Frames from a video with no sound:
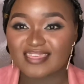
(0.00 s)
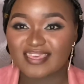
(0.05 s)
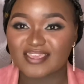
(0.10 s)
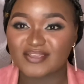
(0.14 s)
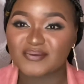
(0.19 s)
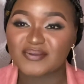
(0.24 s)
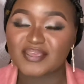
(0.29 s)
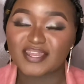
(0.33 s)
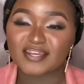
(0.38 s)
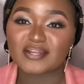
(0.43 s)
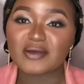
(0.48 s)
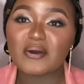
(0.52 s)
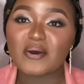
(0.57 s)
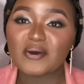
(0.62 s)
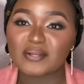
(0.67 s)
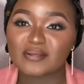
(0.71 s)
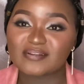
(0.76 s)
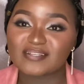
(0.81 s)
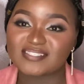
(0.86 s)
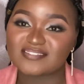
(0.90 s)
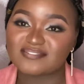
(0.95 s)
You can
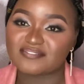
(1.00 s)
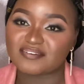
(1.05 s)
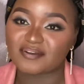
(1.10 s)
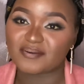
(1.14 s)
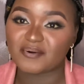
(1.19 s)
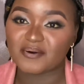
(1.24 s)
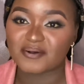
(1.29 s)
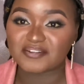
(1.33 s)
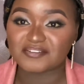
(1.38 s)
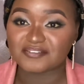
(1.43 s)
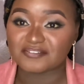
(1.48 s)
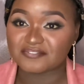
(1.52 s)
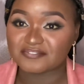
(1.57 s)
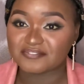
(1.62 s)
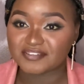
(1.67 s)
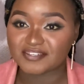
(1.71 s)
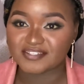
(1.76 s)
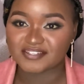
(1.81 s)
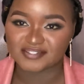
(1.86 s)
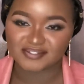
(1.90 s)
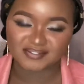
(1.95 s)
always record your
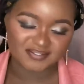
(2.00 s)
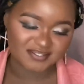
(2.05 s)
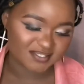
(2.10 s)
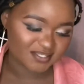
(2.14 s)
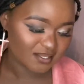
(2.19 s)
videos.